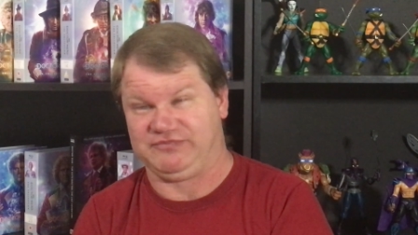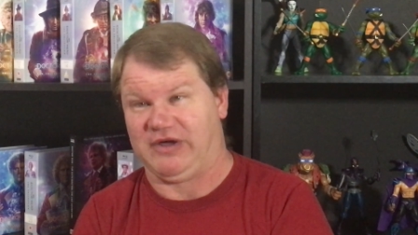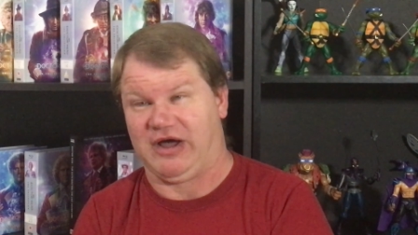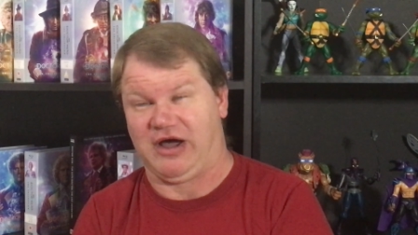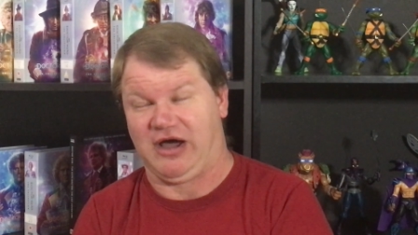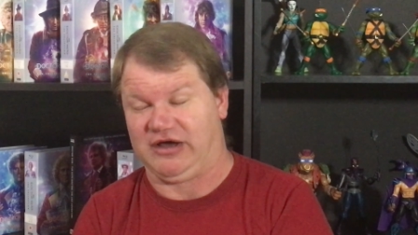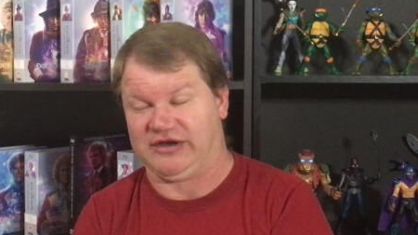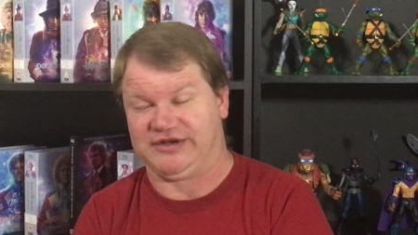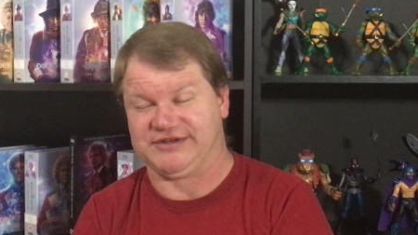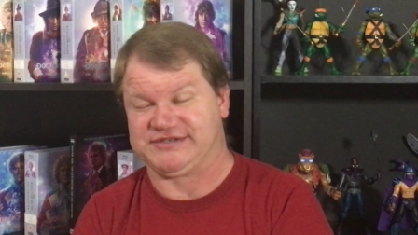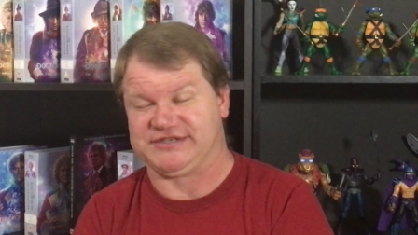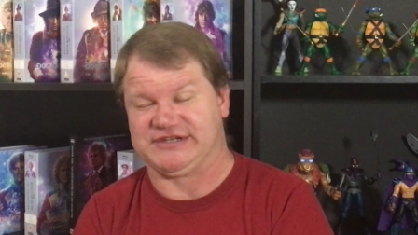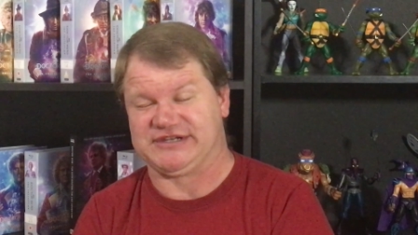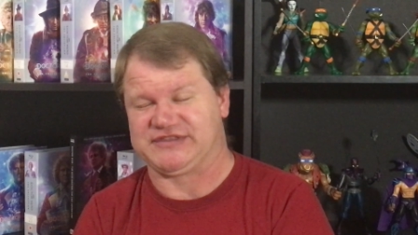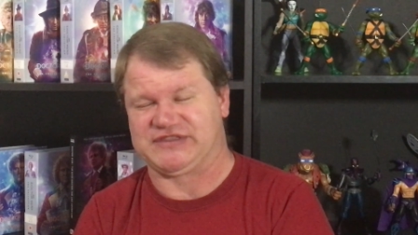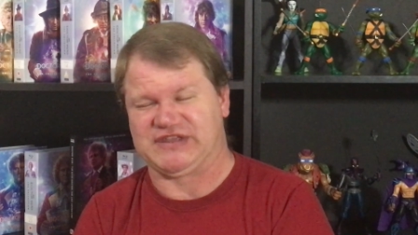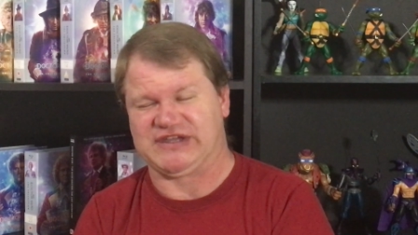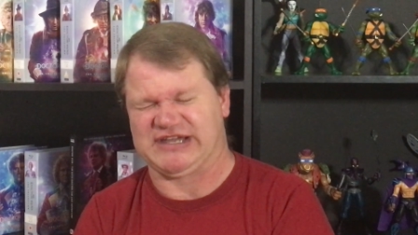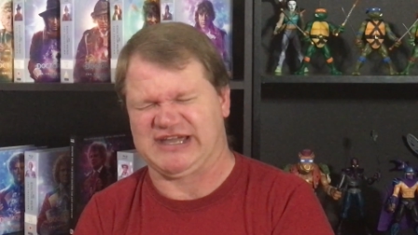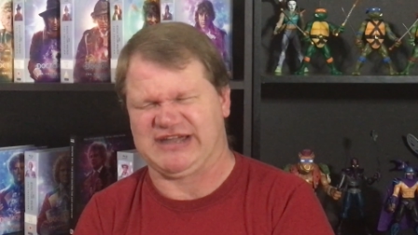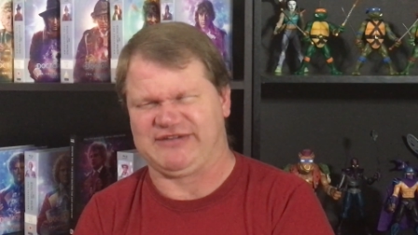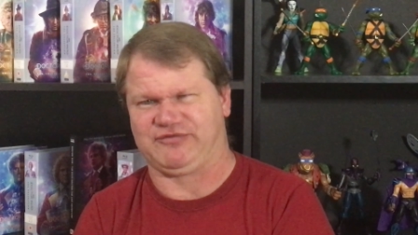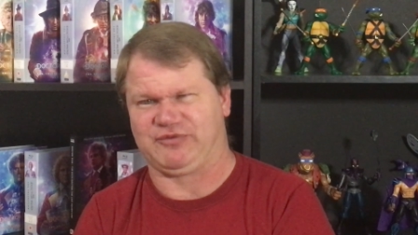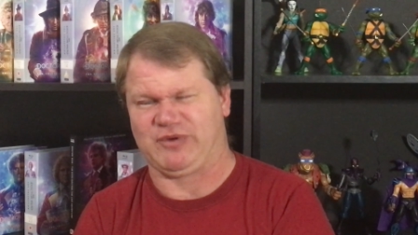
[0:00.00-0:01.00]
honestly
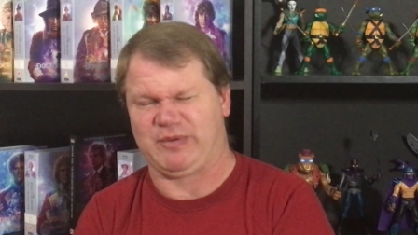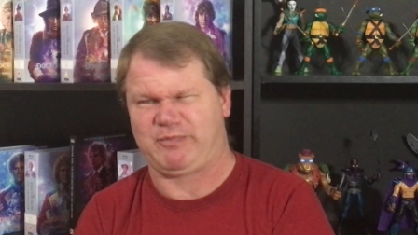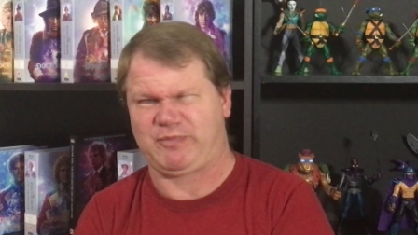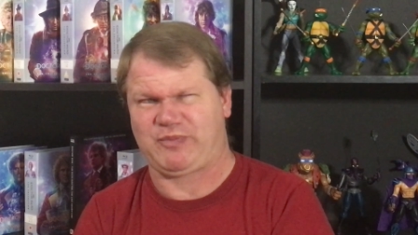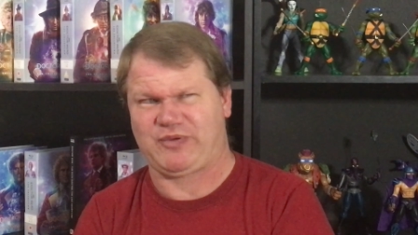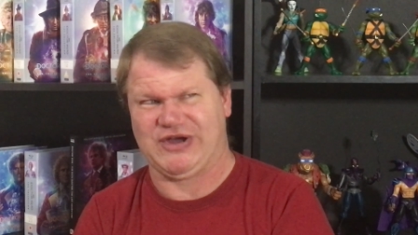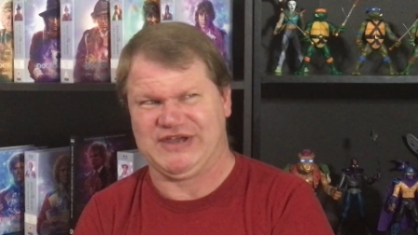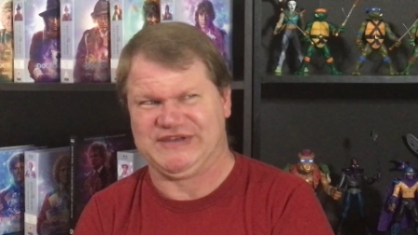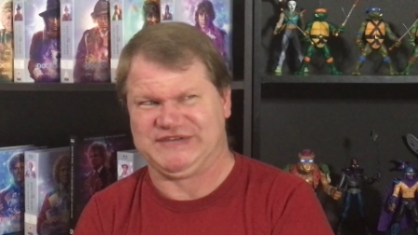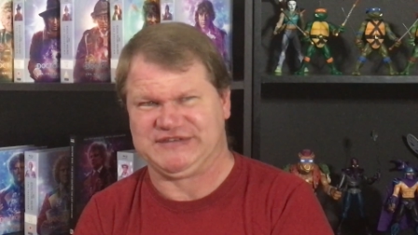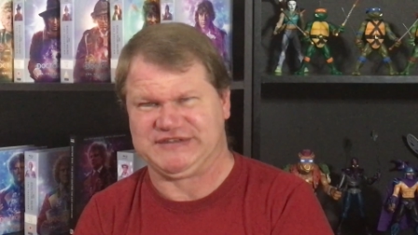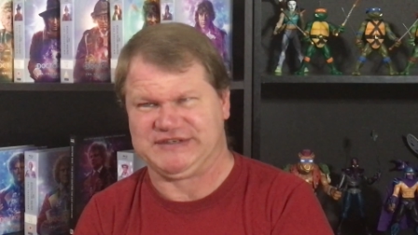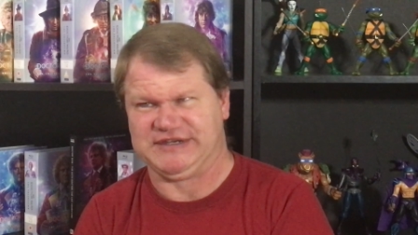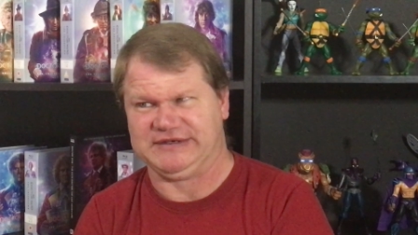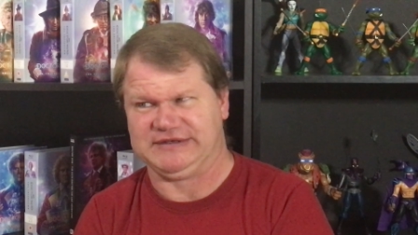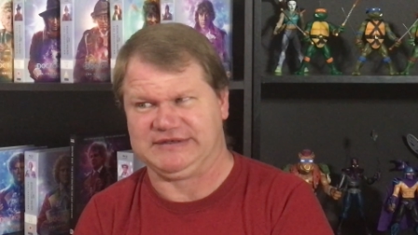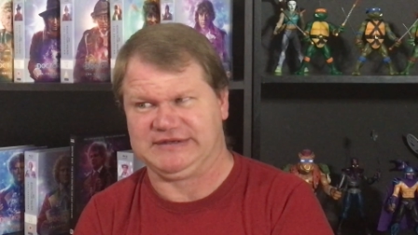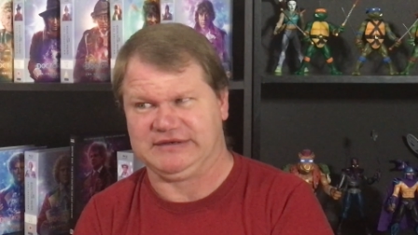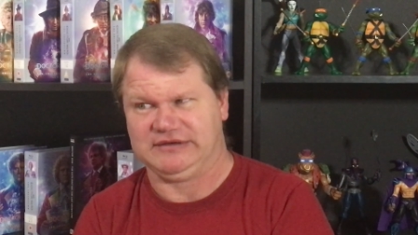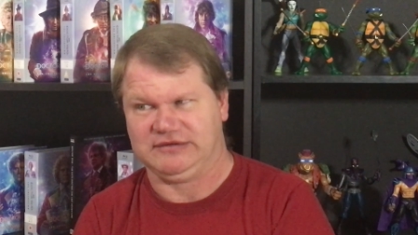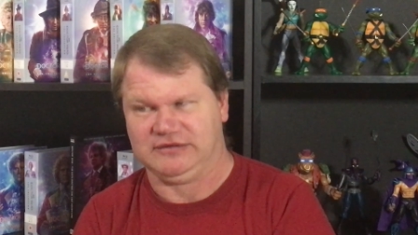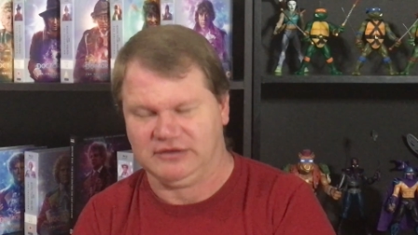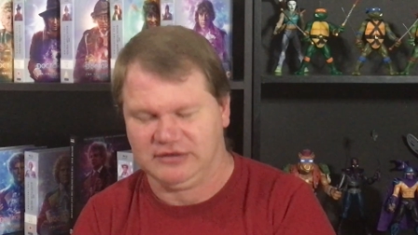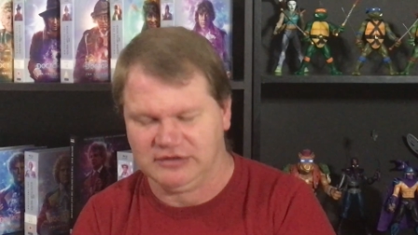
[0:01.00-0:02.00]
think I've repressed
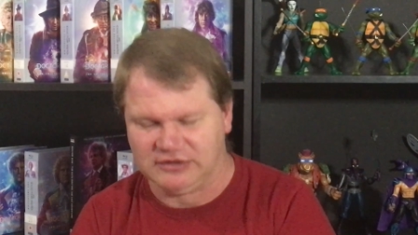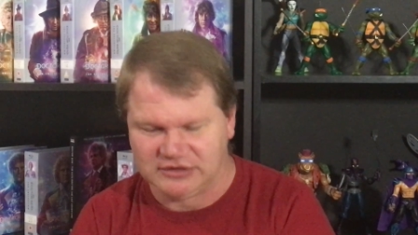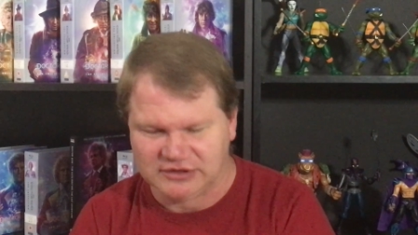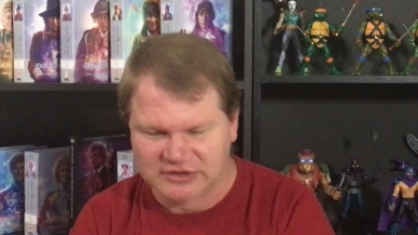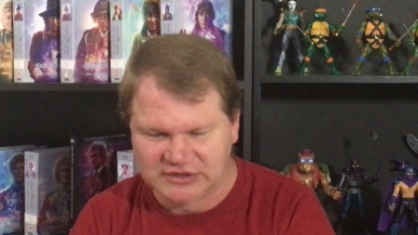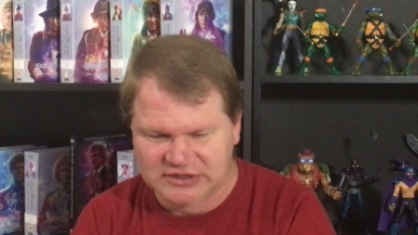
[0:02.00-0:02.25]
it.